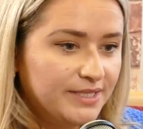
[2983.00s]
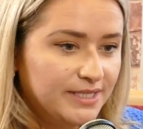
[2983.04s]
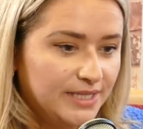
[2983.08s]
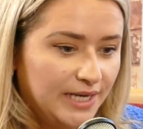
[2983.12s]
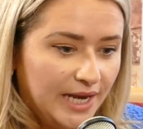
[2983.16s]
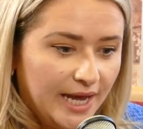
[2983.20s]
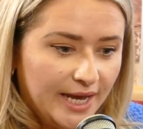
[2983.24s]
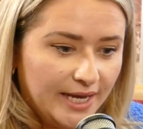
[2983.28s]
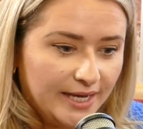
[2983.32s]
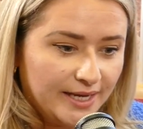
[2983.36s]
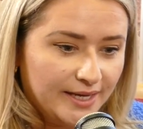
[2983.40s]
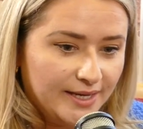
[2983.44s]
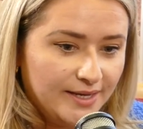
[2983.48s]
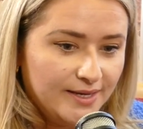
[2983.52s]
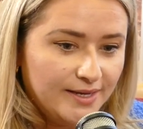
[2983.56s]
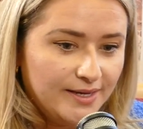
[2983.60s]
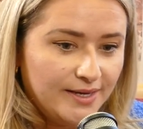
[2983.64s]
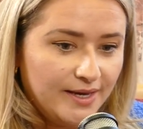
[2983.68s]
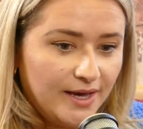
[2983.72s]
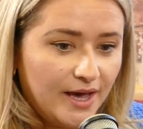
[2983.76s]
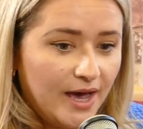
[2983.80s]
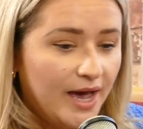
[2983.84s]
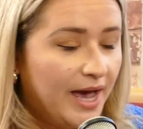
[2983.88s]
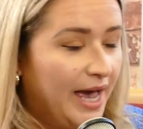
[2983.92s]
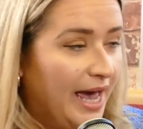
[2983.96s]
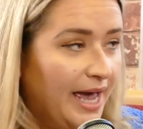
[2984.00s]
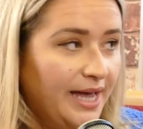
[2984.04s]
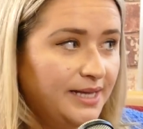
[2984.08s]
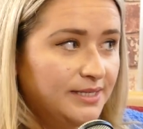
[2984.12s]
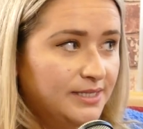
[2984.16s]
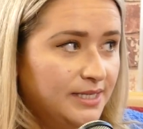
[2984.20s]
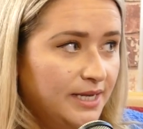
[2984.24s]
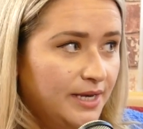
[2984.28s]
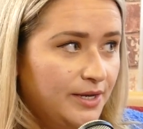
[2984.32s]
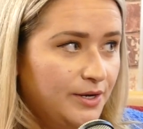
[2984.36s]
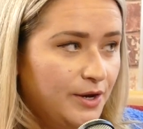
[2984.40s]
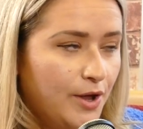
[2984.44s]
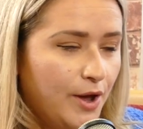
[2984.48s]
to like, I hate
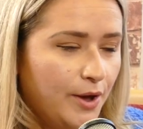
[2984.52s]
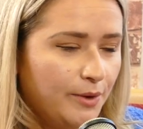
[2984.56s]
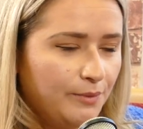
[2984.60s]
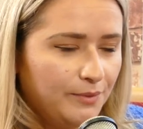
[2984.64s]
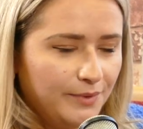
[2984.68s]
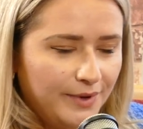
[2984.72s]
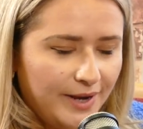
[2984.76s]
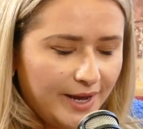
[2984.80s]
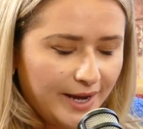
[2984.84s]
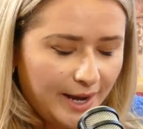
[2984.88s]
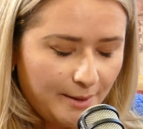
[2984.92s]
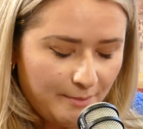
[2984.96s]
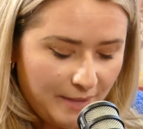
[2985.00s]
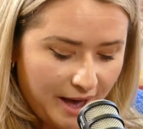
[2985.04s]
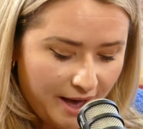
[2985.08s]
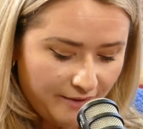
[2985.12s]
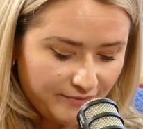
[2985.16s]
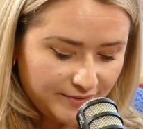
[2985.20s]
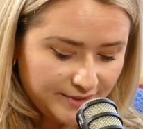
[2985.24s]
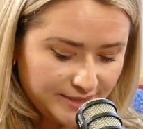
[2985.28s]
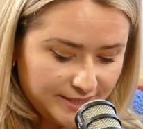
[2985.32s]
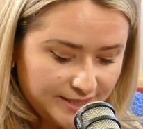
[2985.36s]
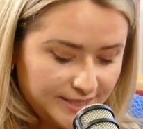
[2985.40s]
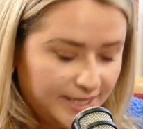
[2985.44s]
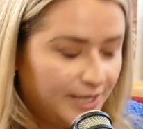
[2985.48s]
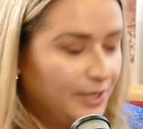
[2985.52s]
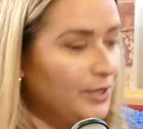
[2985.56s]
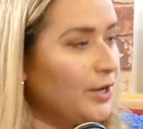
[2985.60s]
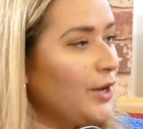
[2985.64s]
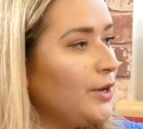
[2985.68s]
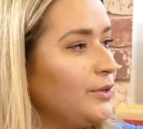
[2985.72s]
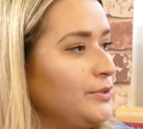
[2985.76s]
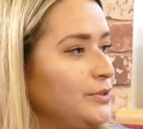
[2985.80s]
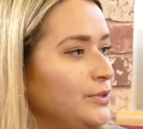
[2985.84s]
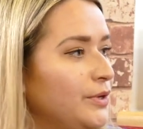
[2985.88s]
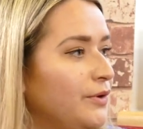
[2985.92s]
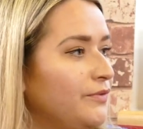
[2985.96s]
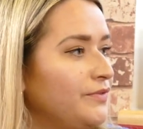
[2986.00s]
saying no. Like I'm having to say
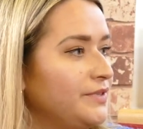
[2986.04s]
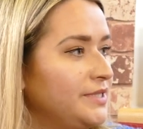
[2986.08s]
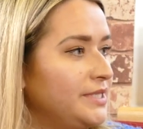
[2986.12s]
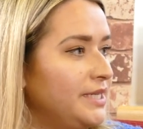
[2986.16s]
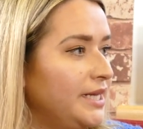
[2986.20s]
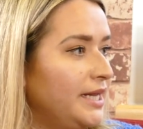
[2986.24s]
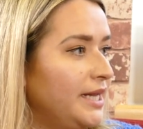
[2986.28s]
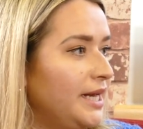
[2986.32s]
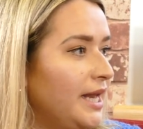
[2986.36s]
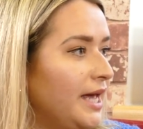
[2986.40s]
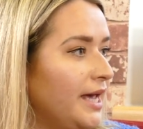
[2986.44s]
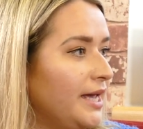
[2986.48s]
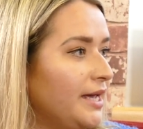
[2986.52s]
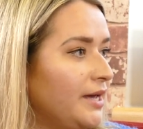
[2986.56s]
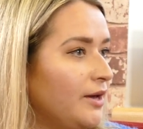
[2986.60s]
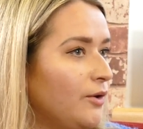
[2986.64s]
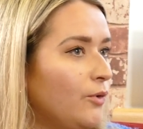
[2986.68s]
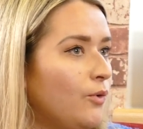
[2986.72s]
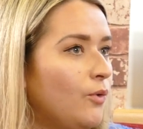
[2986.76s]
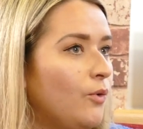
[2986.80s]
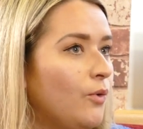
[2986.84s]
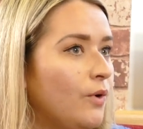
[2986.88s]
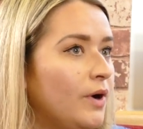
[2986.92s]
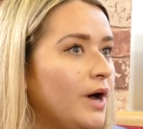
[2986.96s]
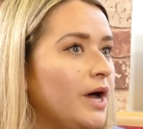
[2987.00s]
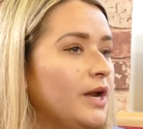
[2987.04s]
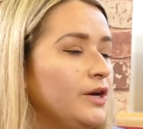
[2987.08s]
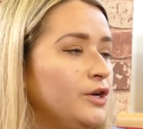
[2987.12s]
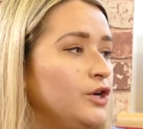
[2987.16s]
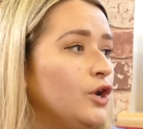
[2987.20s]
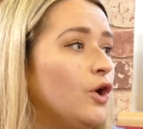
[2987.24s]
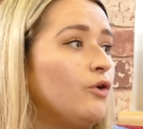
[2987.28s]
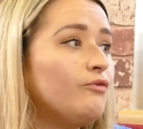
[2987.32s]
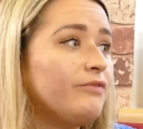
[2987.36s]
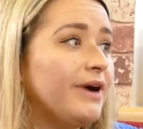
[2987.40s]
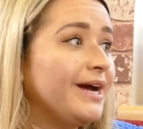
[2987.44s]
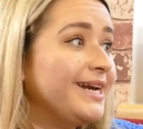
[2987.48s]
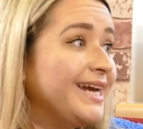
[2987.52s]
no to obviously like, or
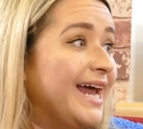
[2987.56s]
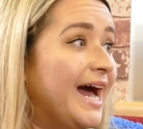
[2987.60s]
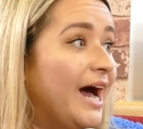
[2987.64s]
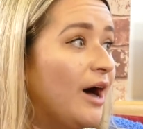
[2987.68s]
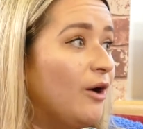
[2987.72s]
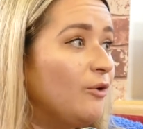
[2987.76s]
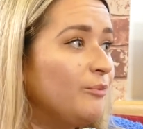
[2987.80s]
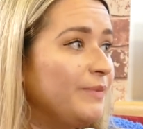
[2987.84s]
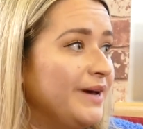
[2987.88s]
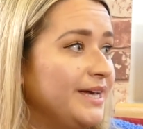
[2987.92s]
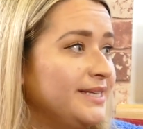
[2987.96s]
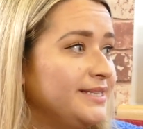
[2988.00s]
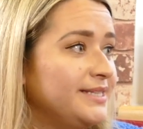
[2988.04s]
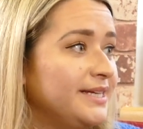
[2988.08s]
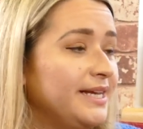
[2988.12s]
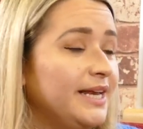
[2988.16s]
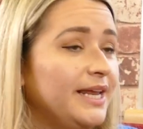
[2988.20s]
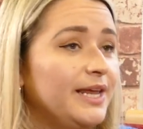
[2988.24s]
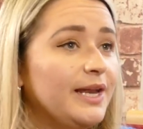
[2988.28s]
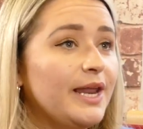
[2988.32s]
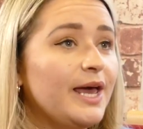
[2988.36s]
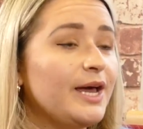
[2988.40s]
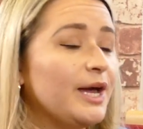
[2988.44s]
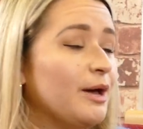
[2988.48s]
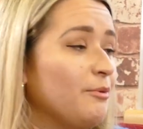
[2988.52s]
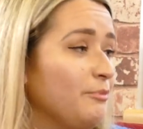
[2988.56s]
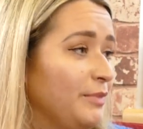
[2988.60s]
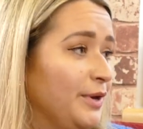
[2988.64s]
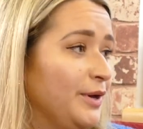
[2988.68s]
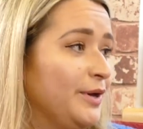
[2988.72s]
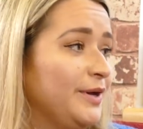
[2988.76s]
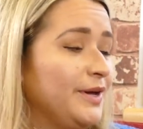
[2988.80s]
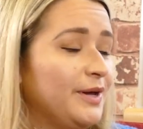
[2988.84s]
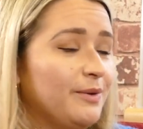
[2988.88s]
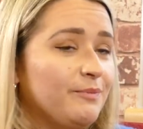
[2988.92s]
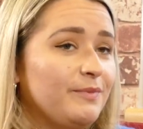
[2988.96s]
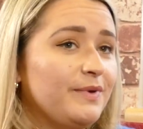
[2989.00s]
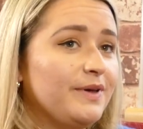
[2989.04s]
not right now, basically like, can we
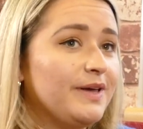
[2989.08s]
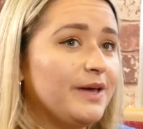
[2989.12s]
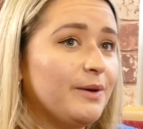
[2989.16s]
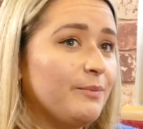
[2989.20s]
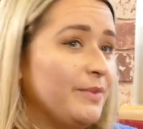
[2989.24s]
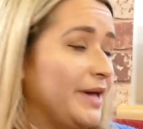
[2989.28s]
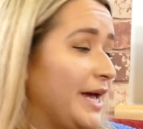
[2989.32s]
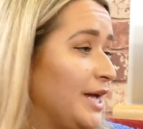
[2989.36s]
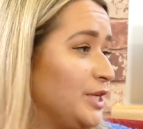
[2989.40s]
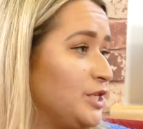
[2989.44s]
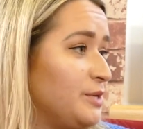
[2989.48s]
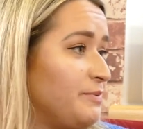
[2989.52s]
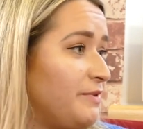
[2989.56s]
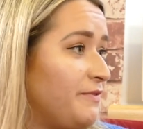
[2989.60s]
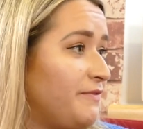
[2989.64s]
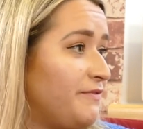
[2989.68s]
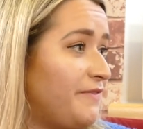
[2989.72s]
catch up in